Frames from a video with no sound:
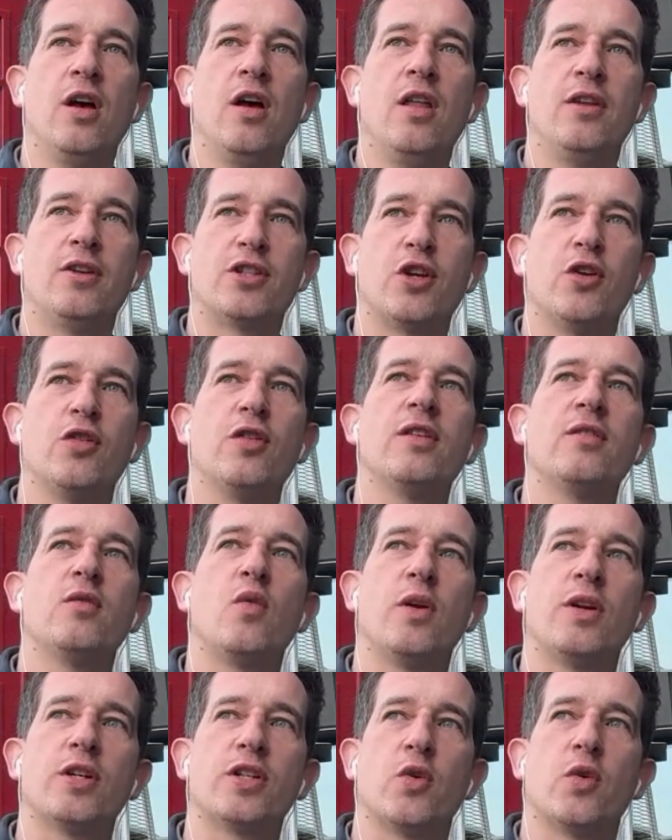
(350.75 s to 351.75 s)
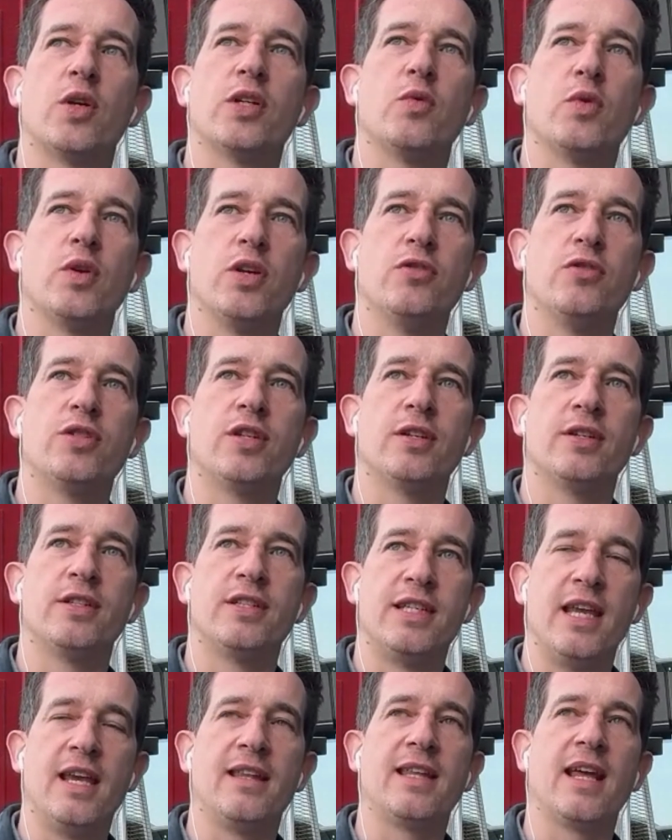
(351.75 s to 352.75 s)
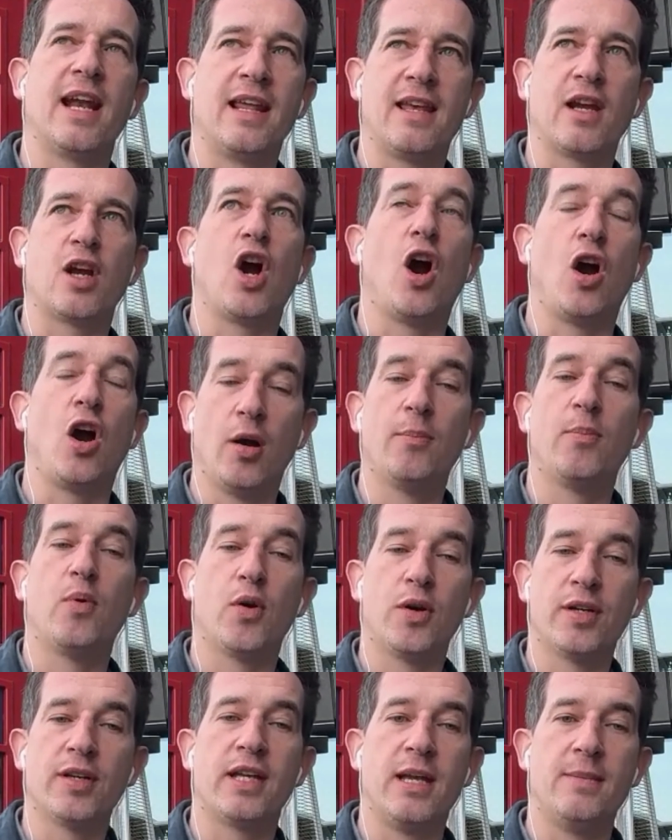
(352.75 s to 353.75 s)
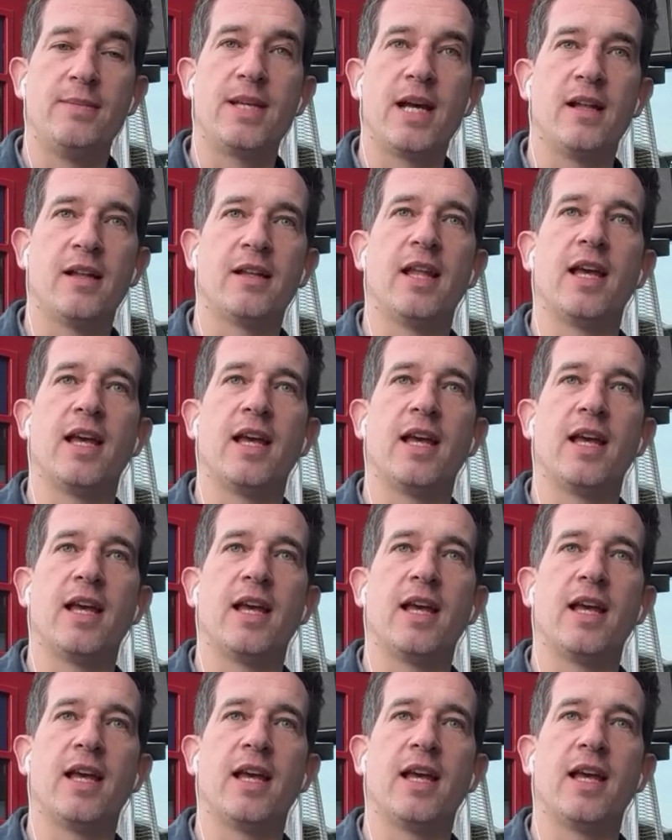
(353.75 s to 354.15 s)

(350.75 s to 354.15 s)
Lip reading: There's certain queer stories we're used to seeing that I think are important to keep telling,